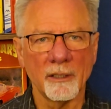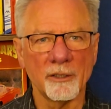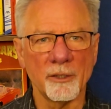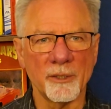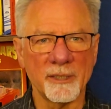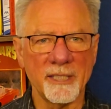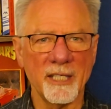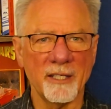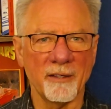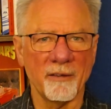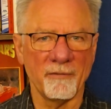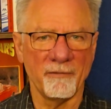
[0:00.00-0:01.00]
to
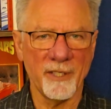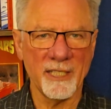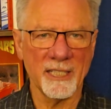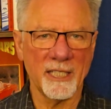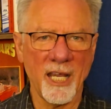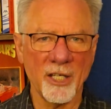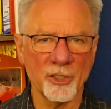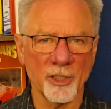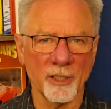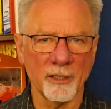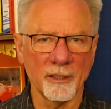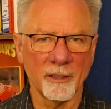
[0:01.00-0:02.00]
seek
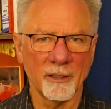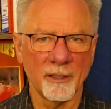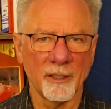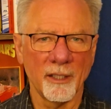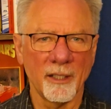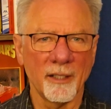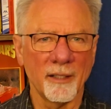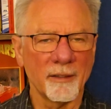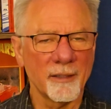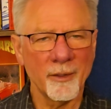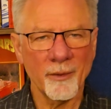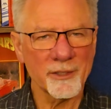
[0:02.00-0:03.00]
vindication,
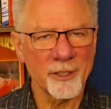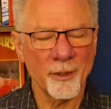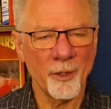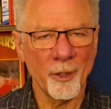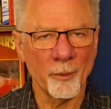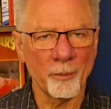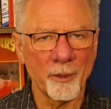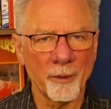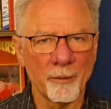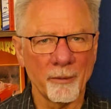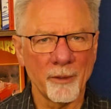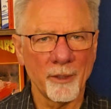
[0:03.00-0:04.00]
there is no hope.
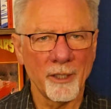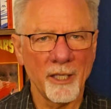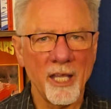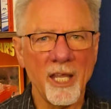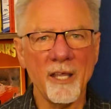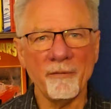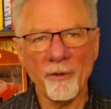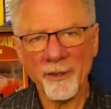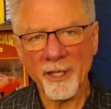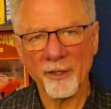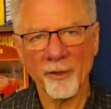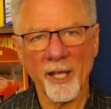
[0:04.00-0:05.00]
If, on
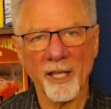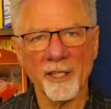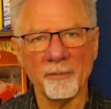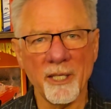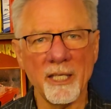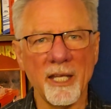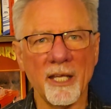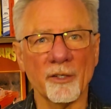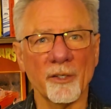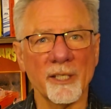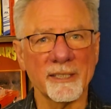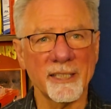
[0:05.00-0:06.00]
the other hand, the
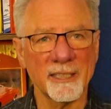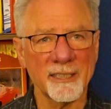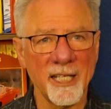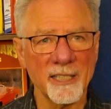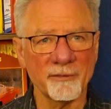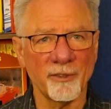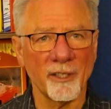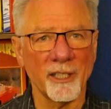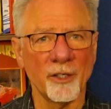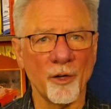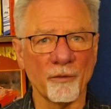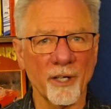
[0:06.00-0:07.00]
mediator is successful
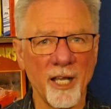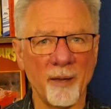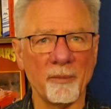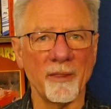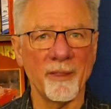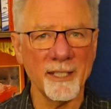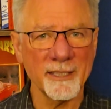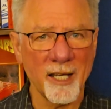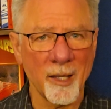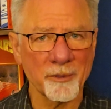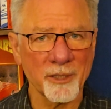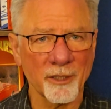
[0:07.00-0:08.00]
in overcoming this
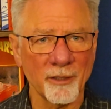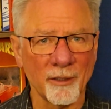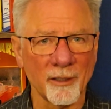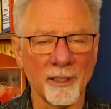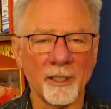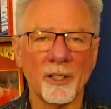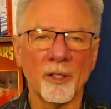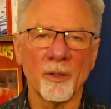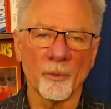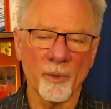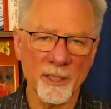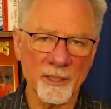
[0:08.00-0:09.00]
obstacle,
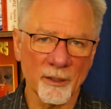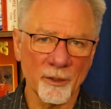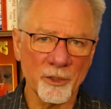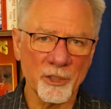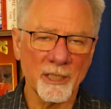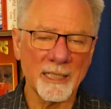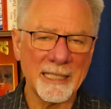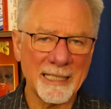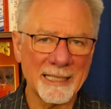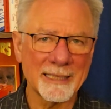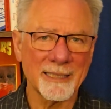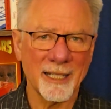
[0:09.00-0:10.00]
resolution
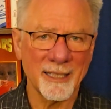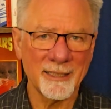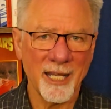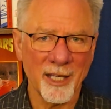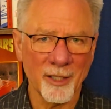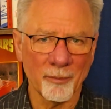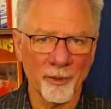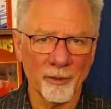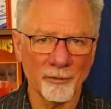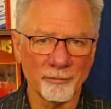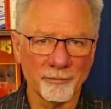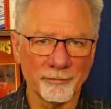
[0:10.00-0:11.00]
is attainable.